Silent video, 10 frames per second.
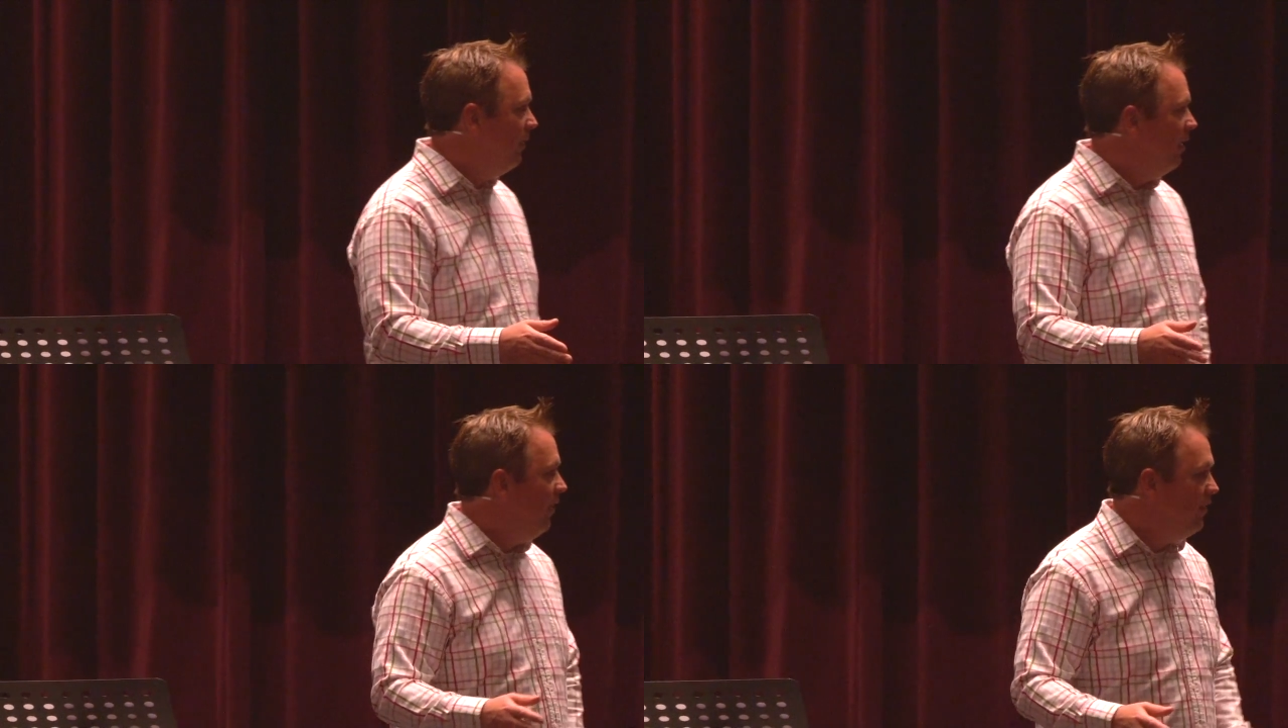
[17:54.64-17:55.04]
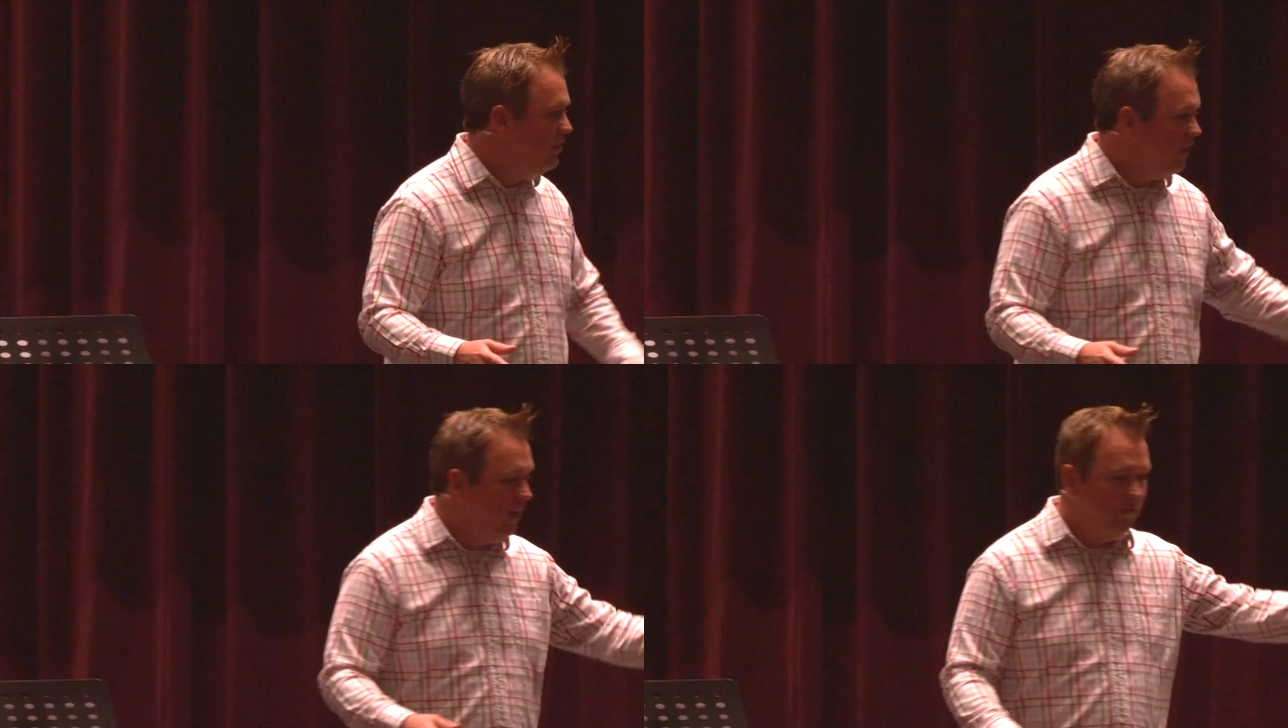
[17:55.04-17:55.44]
And this
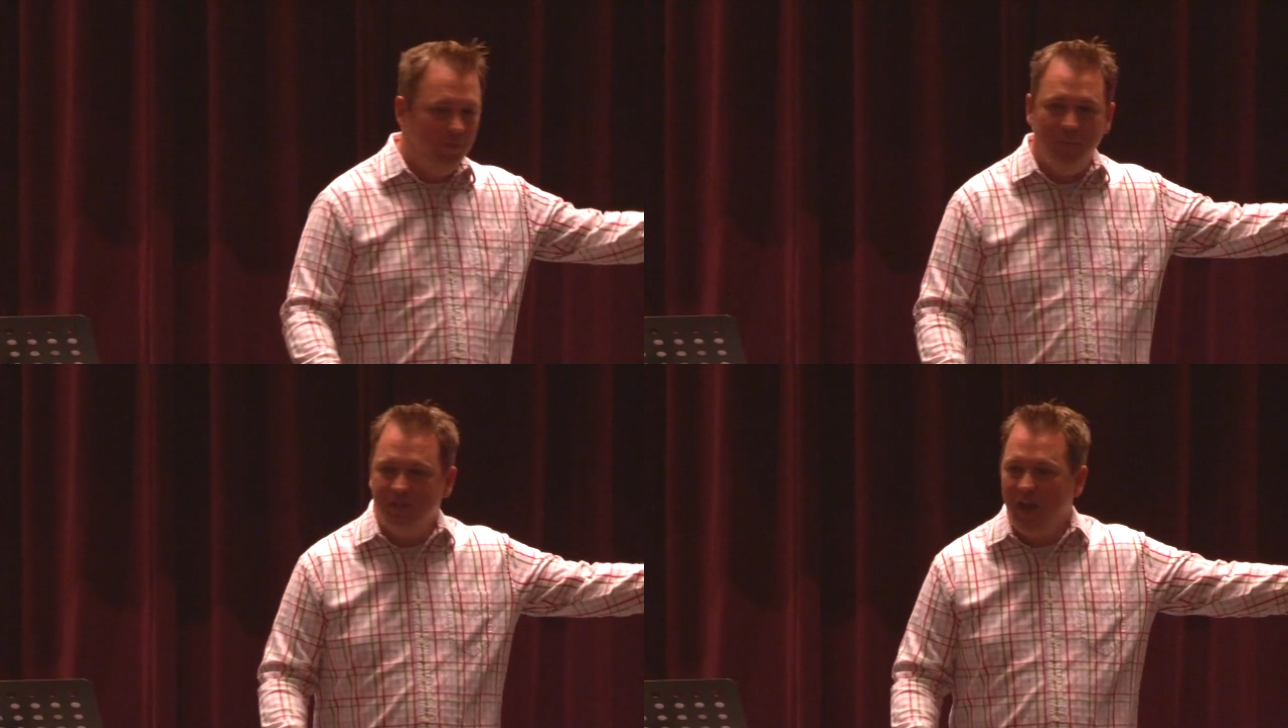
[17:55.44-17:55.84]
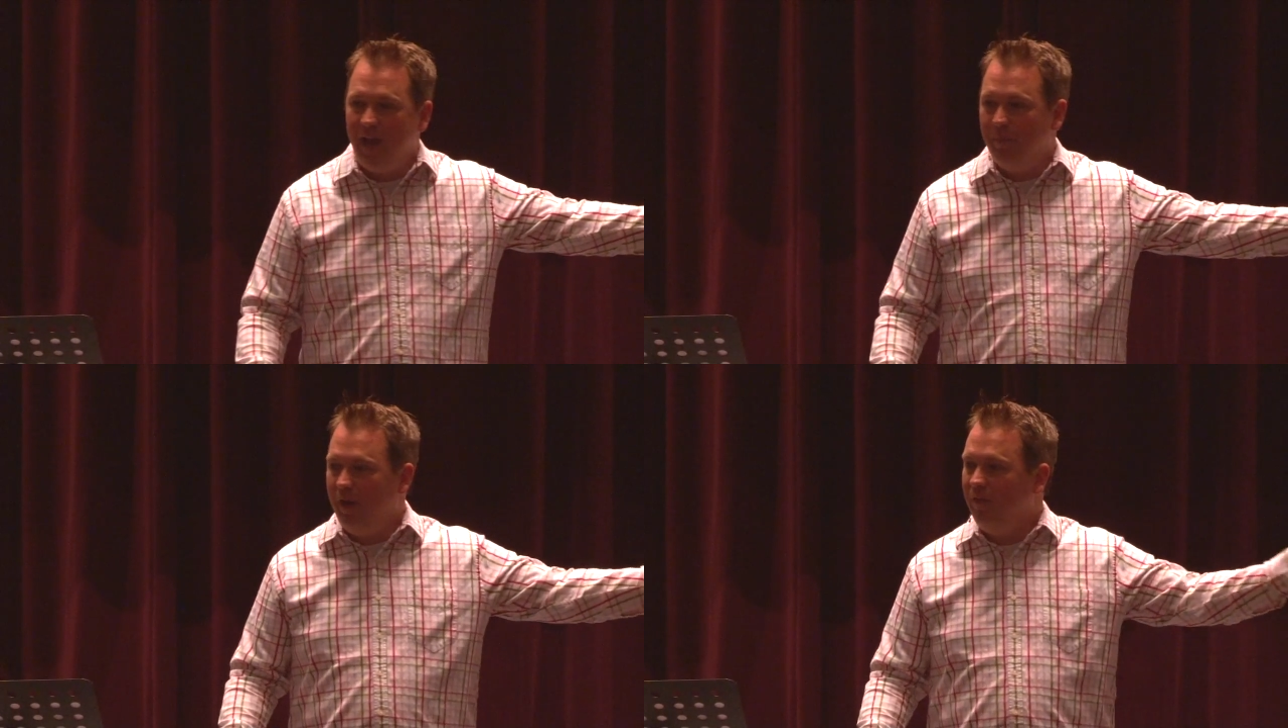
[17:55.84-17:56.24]
kid from the
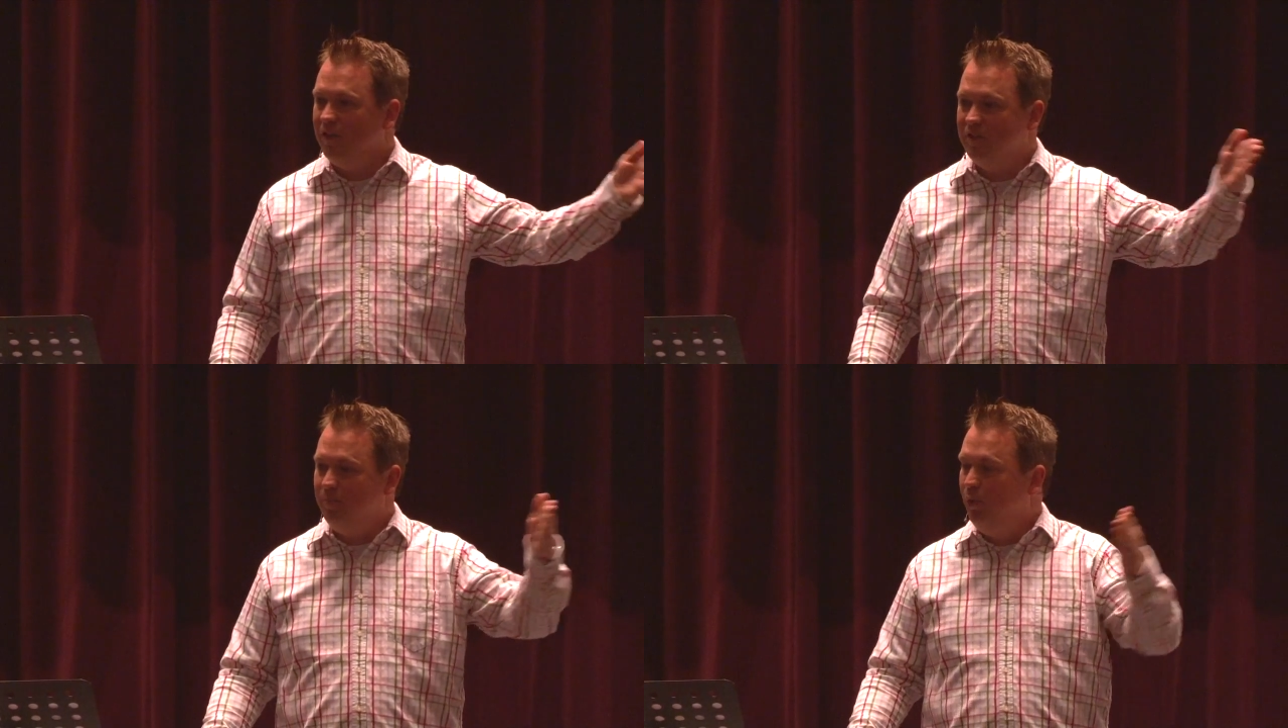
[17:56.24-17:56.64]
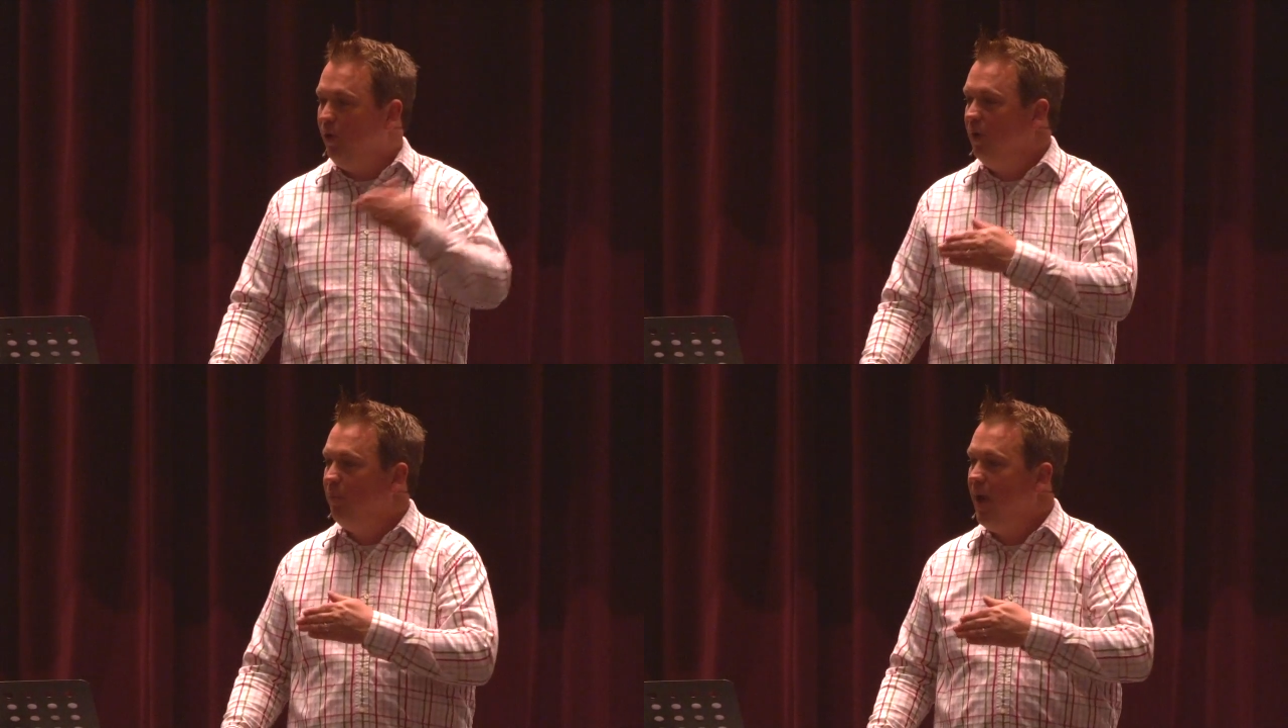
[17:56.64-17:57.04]
side made this
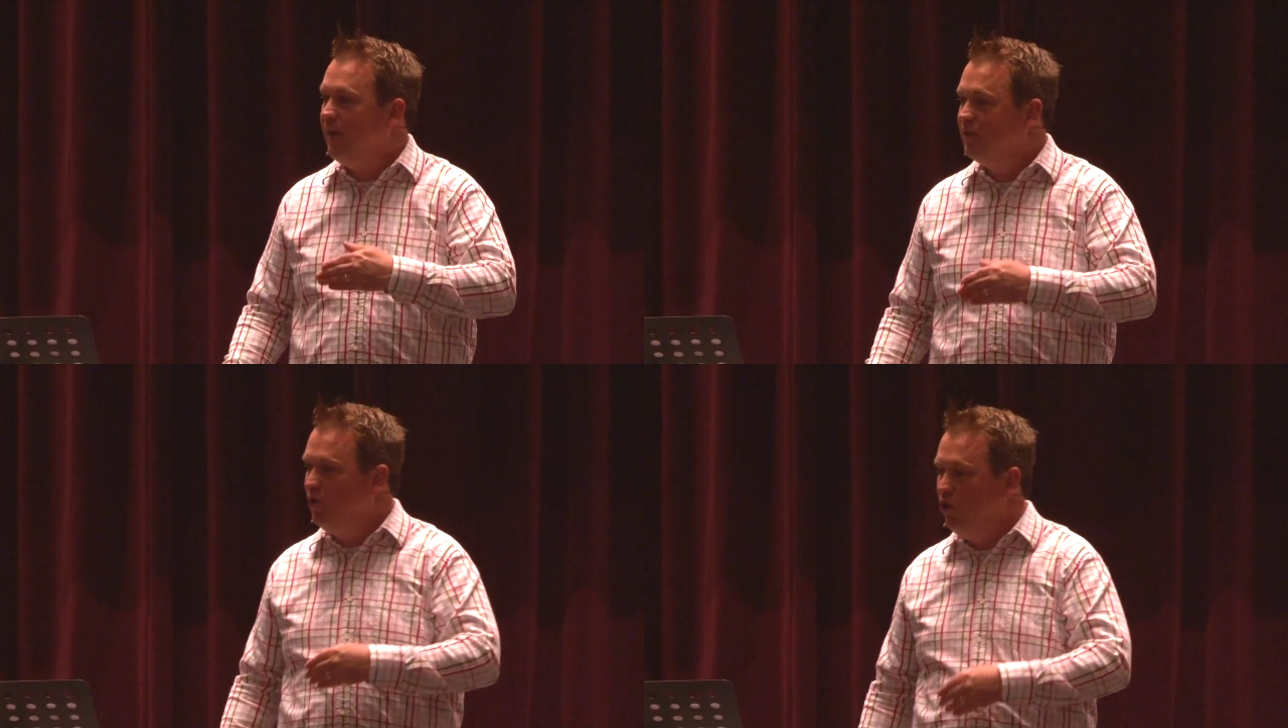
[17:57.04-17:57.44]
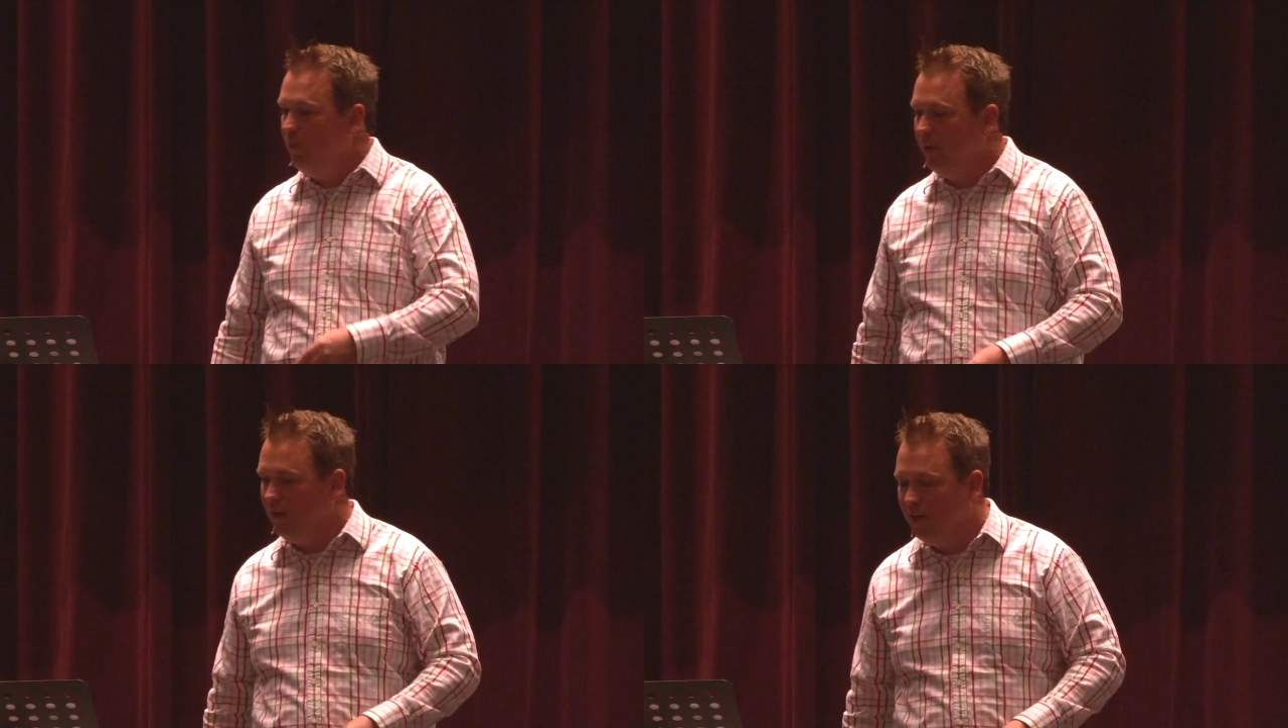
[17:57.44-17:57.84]
brilliant pass to
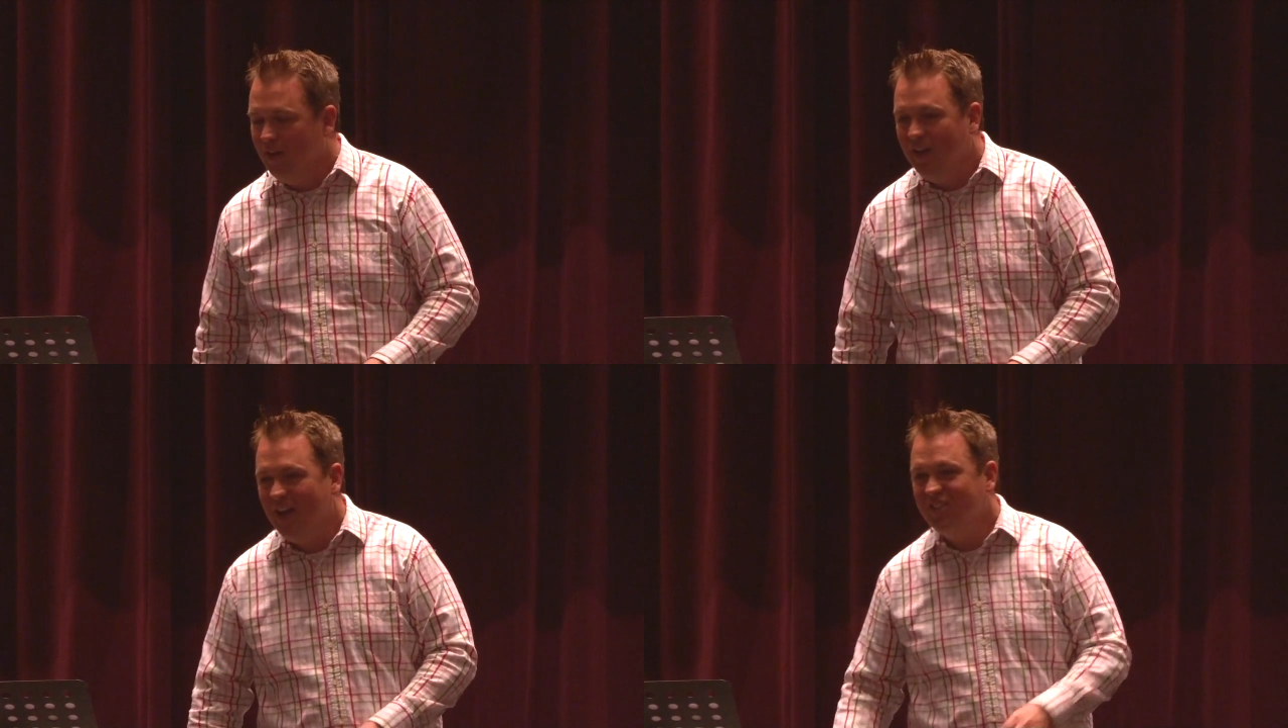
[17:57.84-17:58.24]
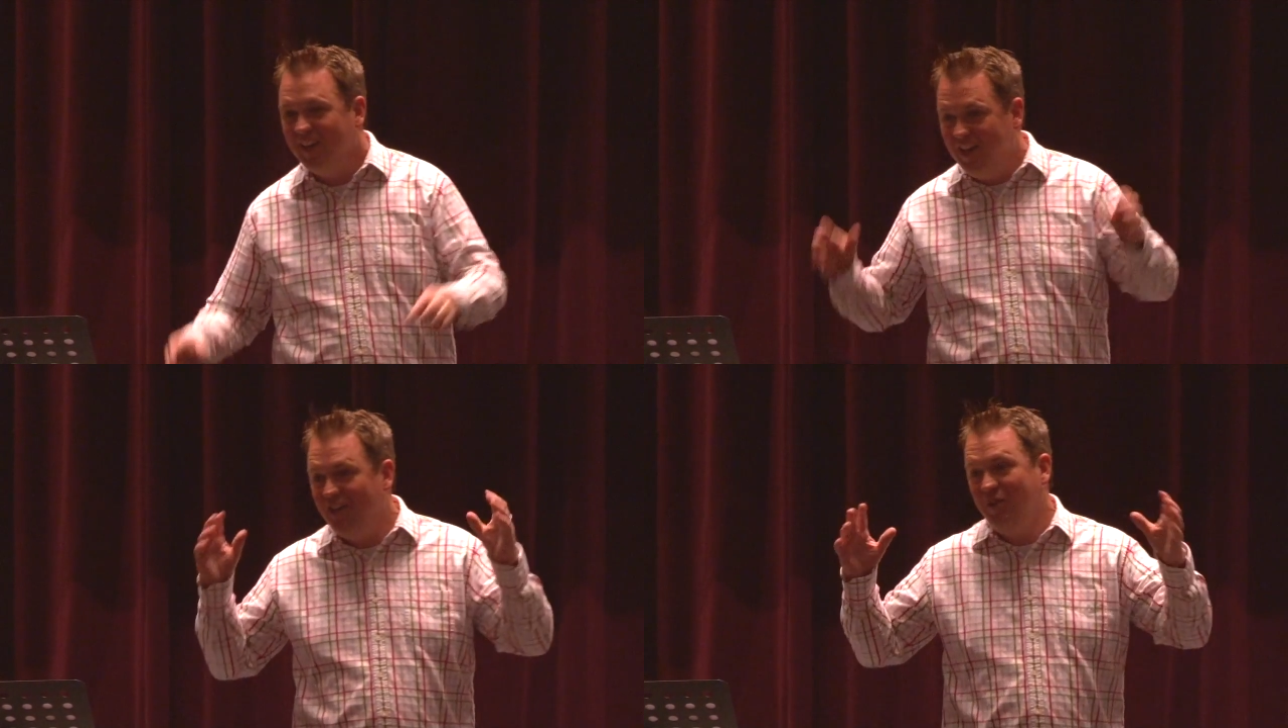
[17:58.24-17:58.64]
him, and I was
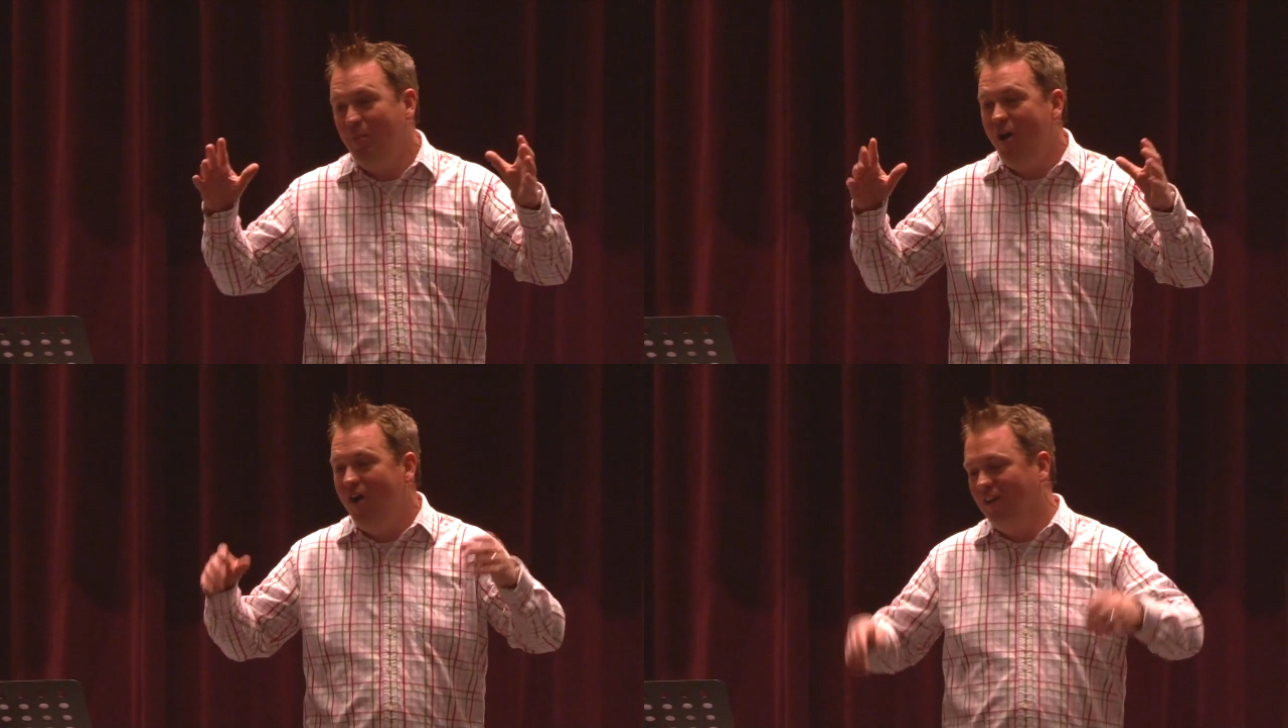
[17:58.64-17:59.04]
like, "Kick the ball!"